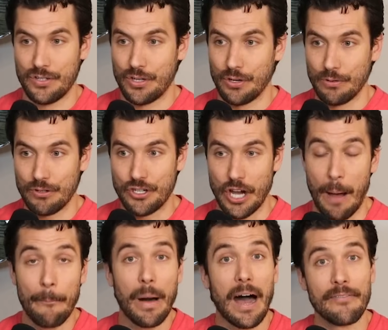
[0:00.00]
to
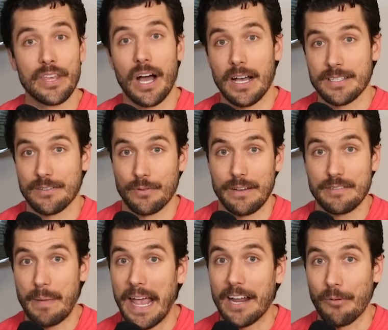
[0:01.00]
jump off the Austin
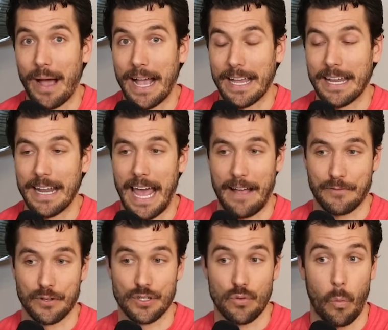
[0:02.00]
Reaves bandwagon
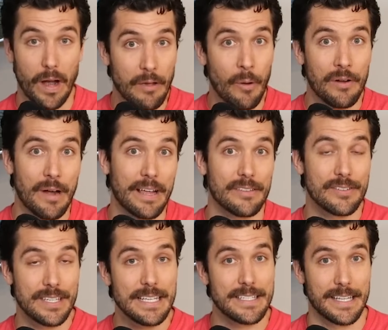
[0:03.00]
after 21 regular
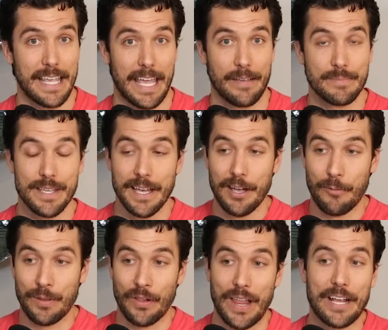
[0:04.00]
season games
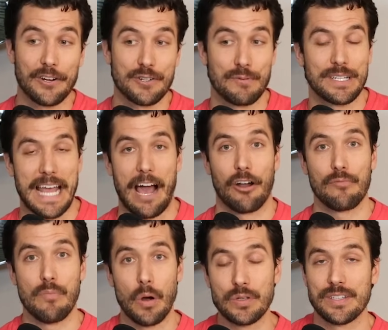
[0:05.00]
when the Lakers were
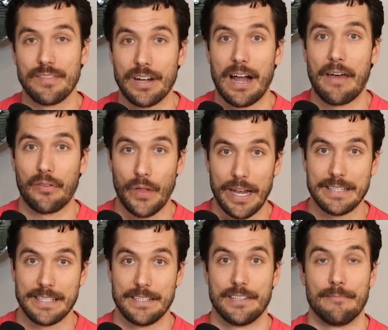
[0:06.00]
down most of their
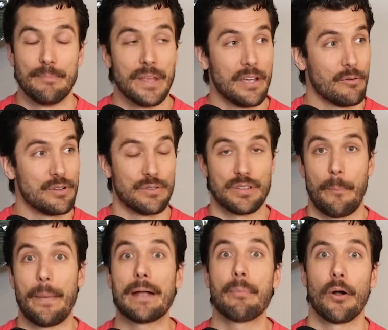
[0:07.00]
athleticism, which was a
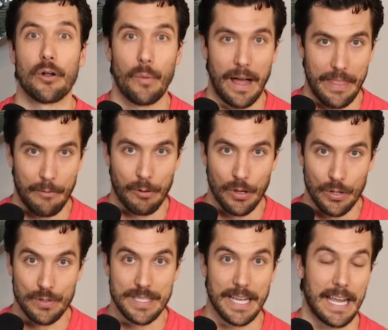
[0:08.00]
big part of why they were
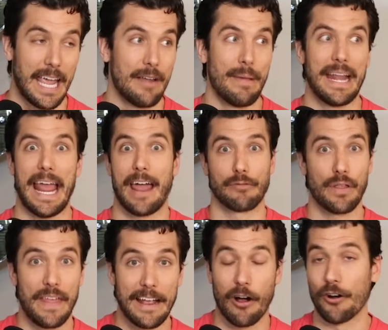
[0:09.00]
losing and made
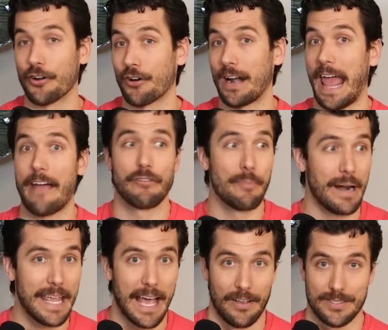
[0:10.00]
everything harder on
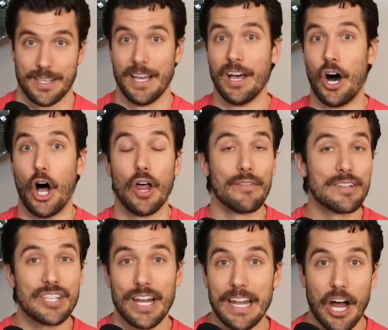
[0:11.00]
everybody else. All of a
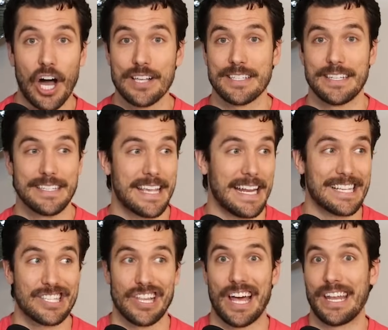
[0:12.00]
sudden, Austin is getting
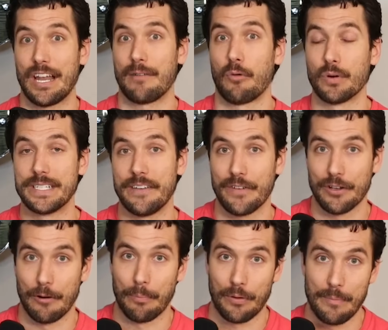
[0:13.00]
slotted on more
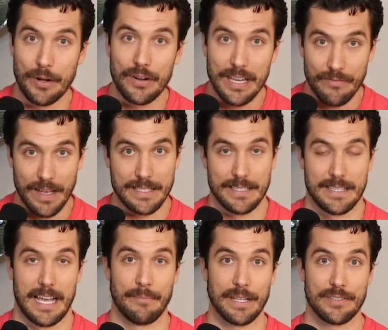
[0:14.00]
difficult perimeter defense
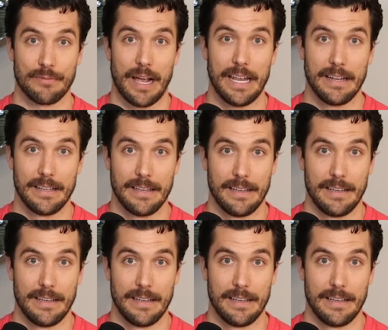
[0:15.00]
assignments, right?